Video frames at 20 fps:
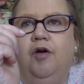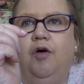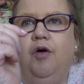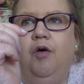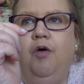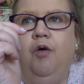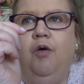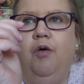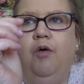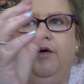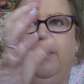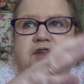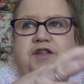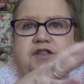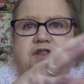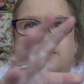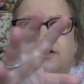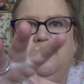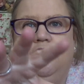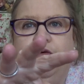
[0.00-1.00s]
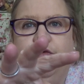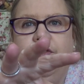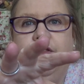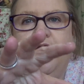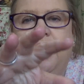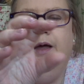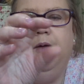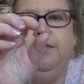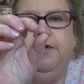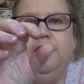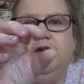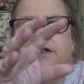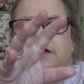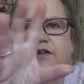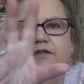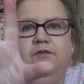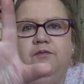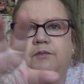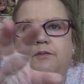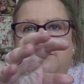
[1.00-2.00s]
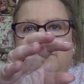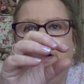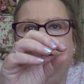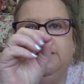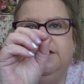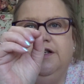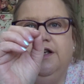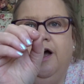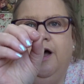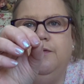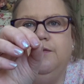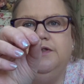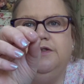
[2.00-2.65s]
or it's just not there because I've mucked it up.